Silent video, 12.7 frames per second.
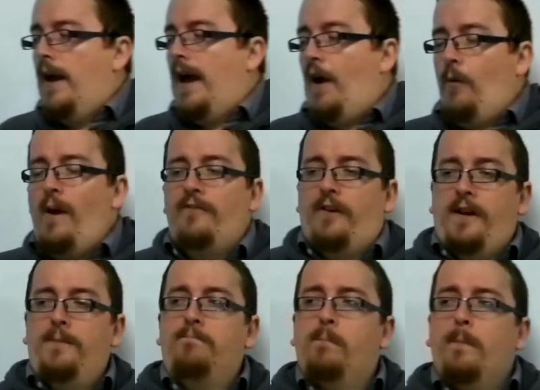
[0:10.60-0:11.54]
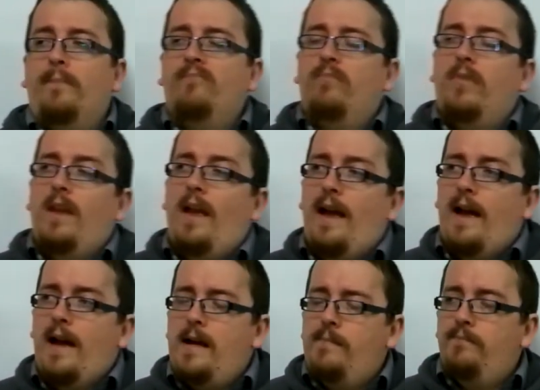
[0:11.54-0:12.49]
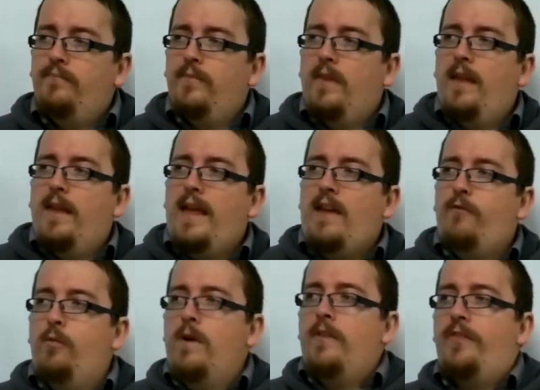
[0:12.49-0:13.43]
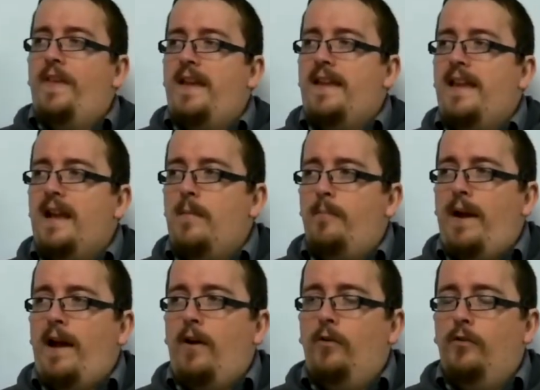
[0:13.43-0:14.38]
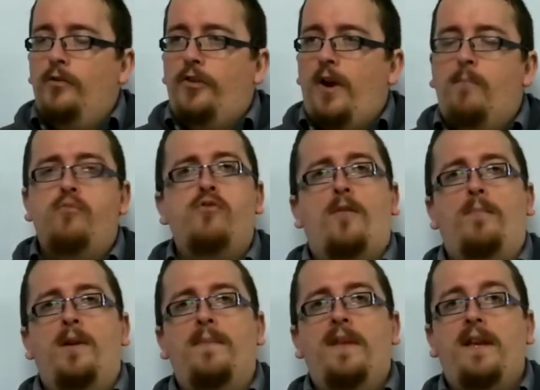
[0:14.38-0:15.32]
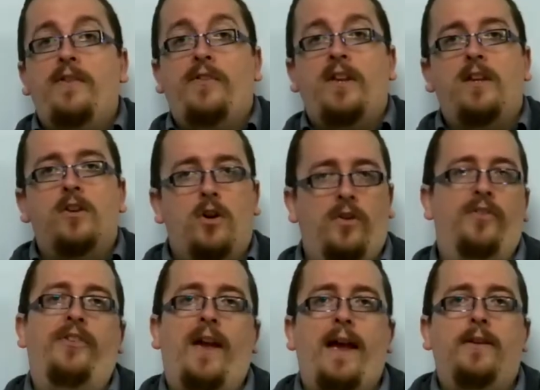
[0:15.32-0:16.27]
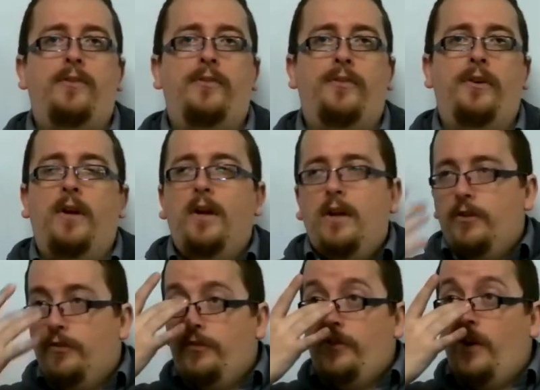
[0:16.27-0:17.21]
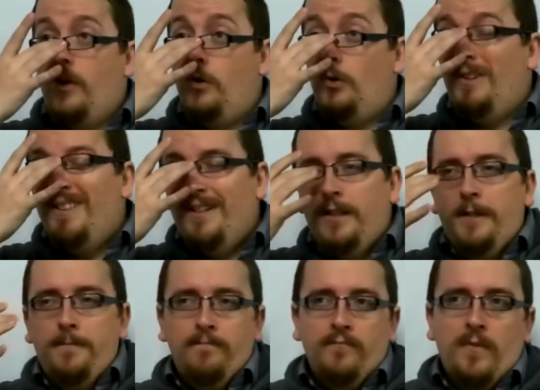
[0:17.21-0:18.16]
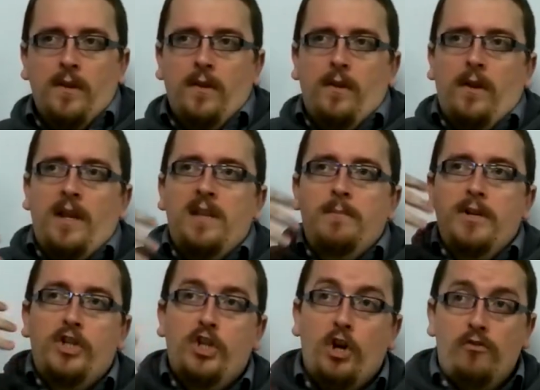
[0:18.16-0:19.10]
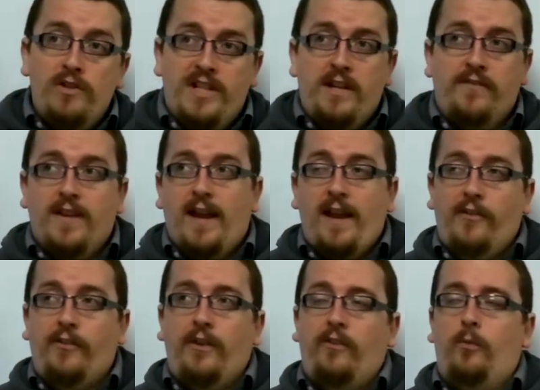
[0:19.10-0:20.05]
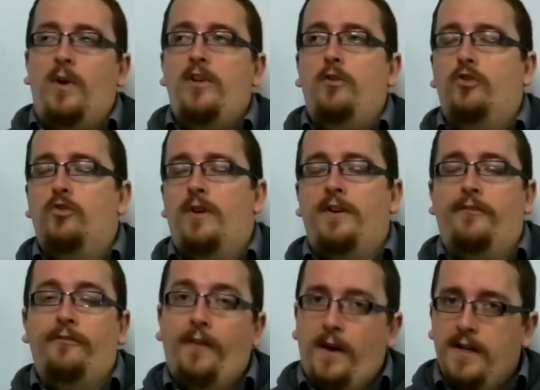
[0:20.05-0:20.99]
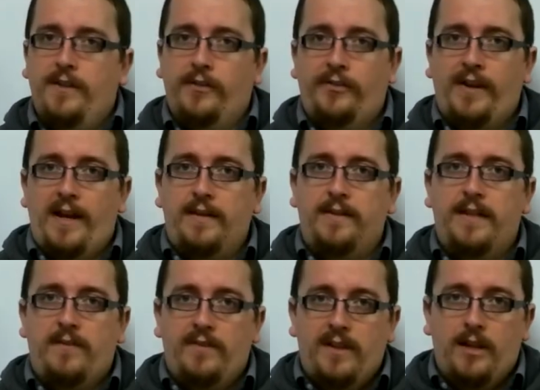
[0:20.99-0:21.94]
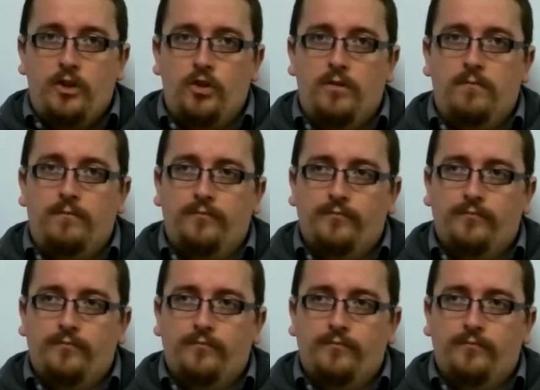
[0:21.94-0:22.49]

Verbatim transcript: However, um, if we're thinking about a problem that is in context, so in the majority of cases when you're trying to find the standard deviation,